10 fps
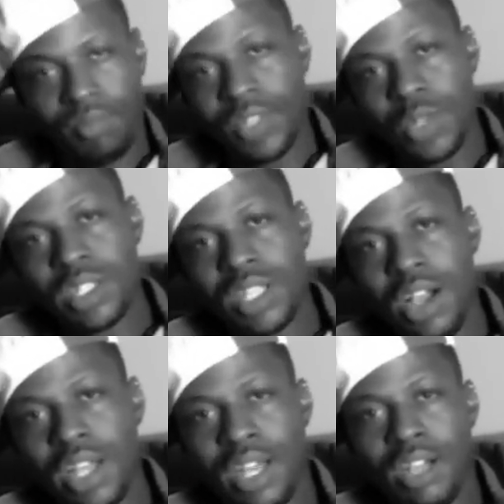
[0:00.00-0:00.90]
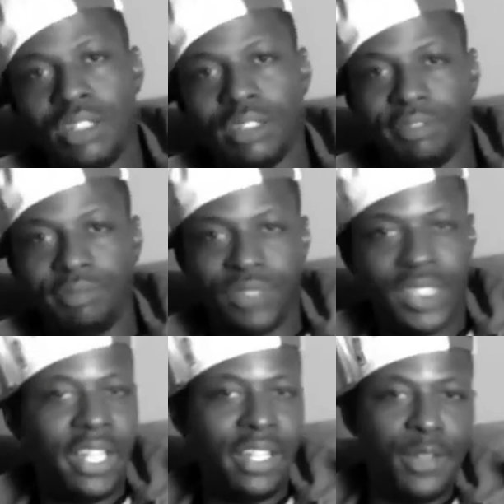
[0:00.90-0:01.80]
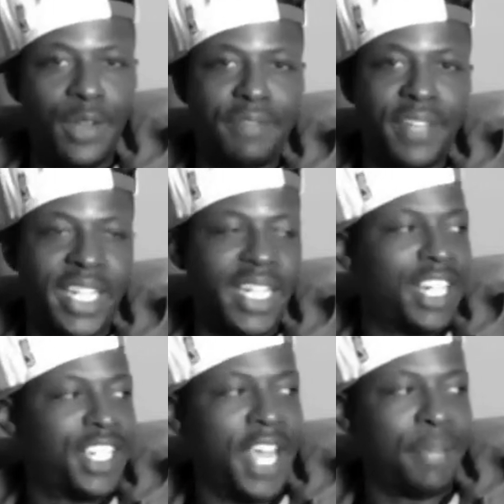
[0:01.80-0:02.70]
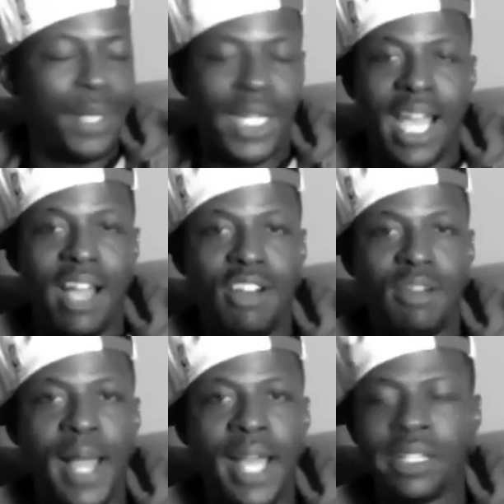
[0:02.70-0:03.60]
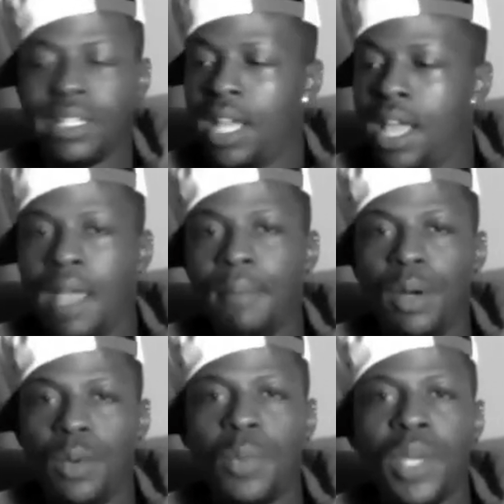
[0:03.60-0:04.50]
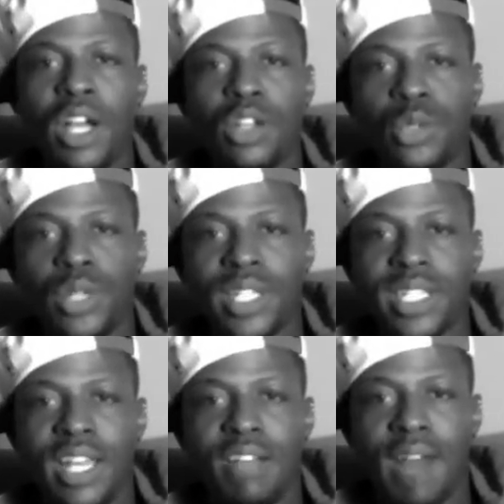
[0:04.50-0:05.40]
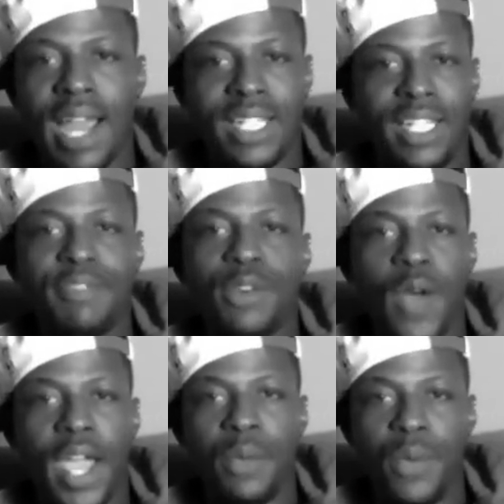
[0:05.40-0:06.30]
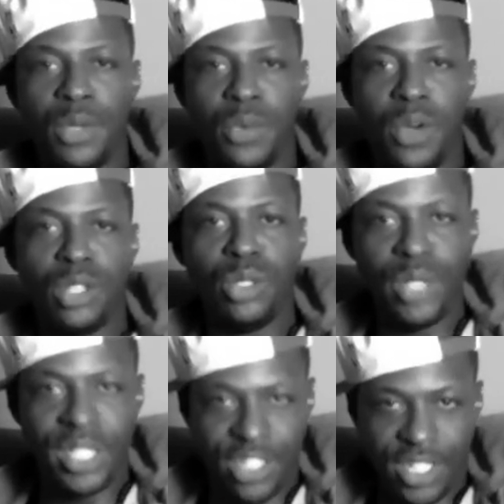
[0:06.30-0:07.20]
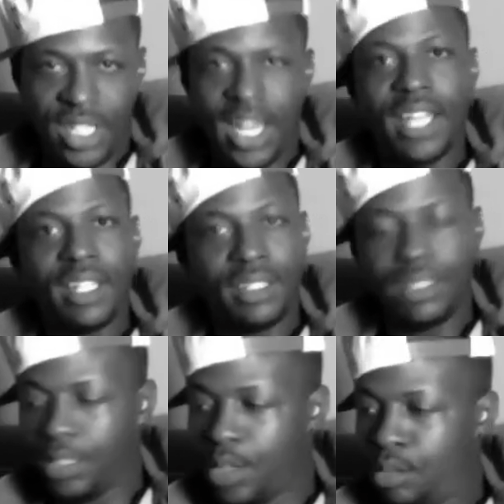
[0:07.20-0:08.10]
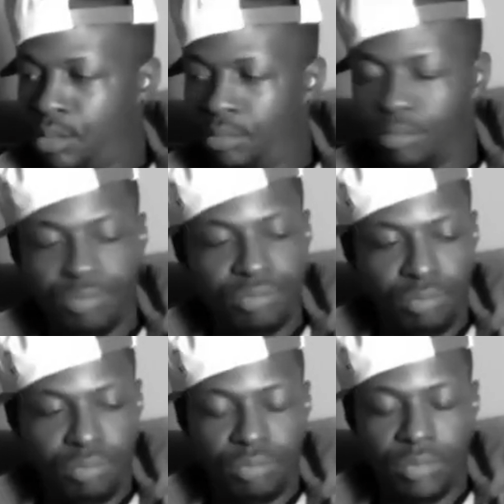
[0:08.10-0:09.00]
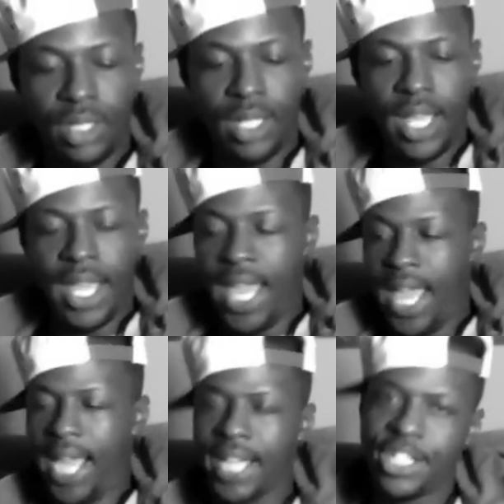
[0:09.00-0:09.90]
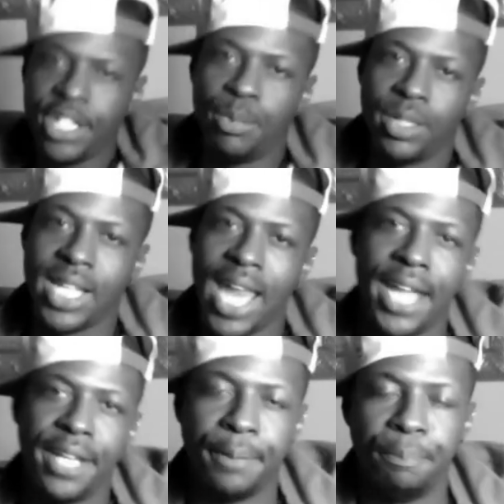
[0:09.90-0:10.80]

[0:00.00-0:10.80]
What's going on? You ain't forget that checkbook at home, huh? But what we gonna do this little rendezvous at? Where you wanna do this shit at? You know? And Jim was like,